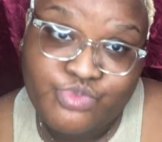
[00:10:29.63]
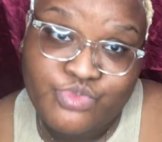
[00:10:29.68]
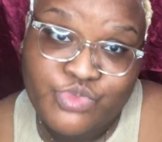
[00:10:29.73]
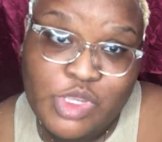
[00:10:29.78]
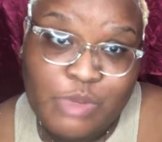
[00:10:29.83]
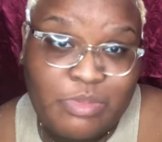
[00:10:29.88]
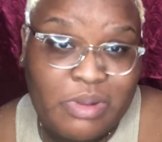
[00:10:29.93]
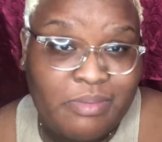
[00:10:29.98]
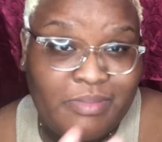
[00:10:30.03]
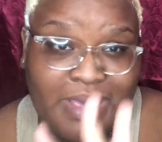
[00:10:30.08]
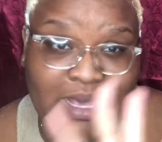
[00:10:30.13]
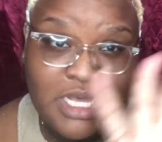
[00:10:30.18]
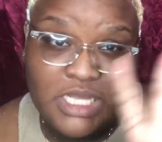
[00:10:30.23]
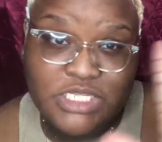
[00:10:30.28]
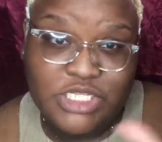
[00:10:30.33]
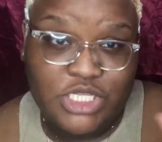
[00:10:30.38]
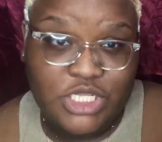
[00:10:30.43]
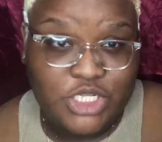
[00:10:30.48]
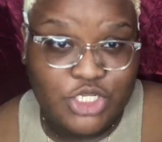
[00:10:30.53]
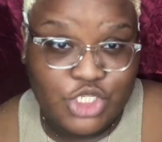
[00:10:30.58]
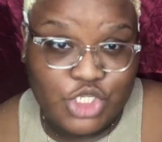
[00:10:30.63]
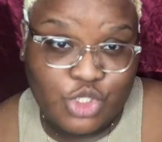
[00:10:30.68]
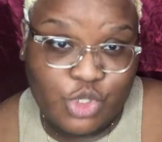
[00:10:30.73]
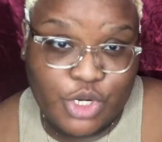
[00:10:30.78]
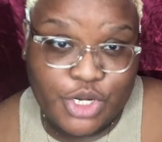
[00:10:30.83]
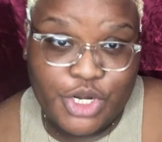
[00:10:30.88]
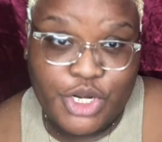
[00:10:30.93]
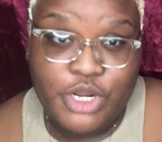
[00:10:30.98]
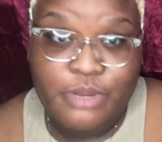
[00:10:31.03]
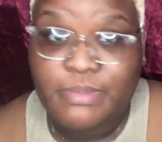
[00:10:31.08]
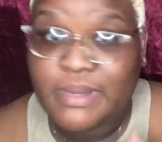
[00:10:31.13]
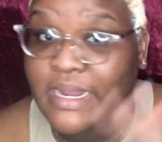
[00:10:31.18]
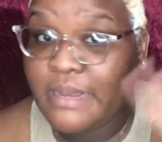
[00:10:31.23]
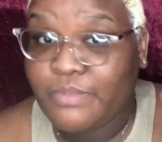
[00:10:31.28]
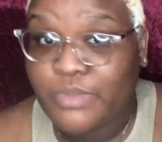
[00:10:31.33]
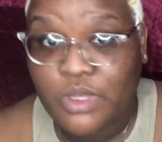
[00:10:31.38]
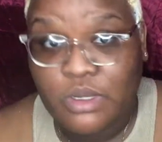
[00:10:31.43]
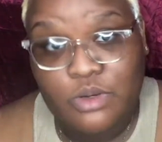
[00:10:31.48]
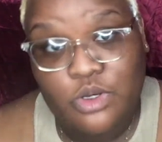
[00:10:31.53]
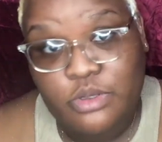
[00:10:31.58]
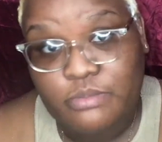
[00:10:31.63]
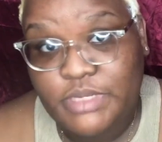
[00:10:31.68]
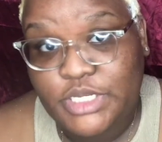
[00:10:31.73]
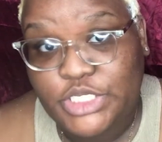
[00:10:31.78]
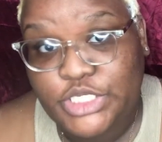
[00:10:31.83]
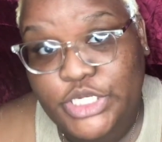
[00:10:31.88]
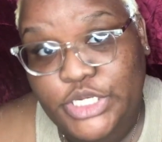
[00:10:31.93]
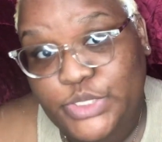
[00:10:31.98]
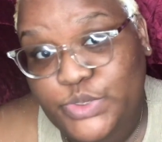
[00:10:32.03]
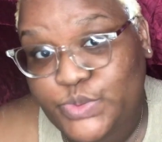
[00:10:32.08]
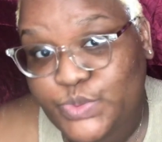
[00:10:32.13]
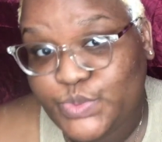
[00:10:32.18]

Probably might cut it a little shorter, but I'm not gonna bleach it out.